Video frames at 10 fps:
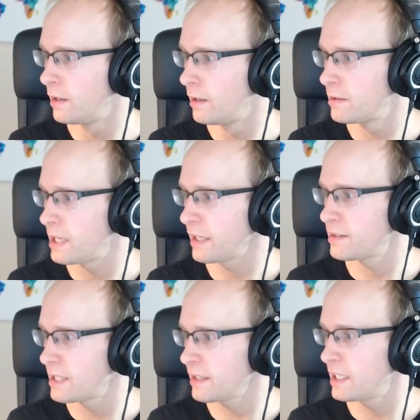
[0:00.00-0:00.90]

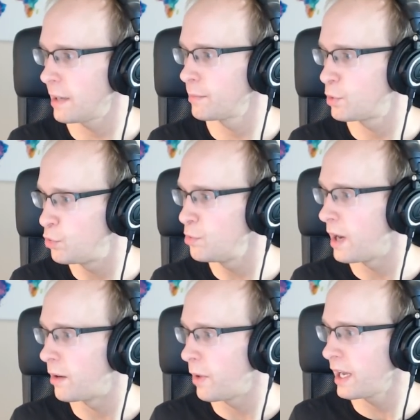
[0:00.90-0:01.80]
Satyam
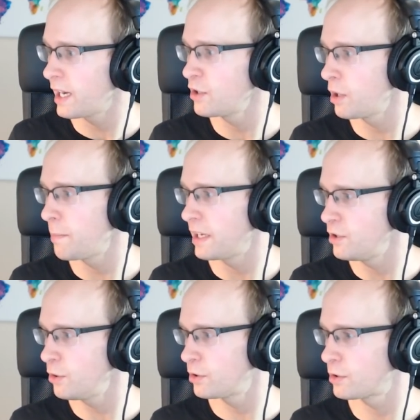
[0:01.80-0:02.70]
Kumar, why are you not making
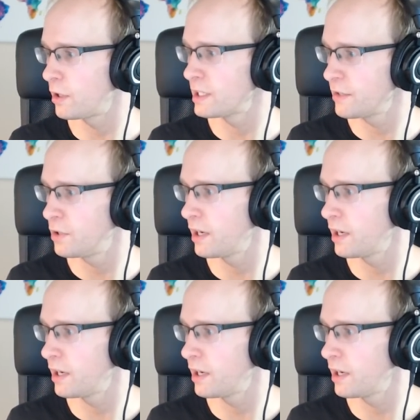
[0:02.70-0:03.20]
nuke tutorials if you are